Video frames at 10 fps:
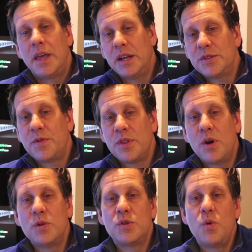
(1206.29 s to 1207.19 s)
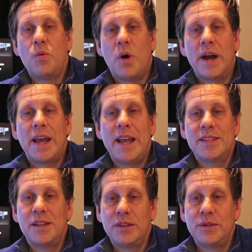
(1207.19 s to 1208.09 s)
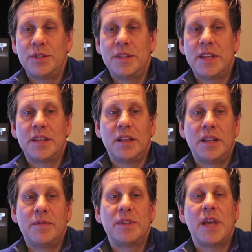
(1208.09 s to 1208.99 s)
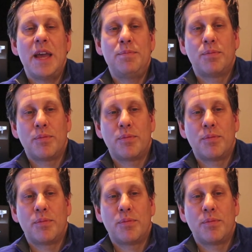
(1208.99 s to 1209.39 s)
It is for those who want a solution that delivers a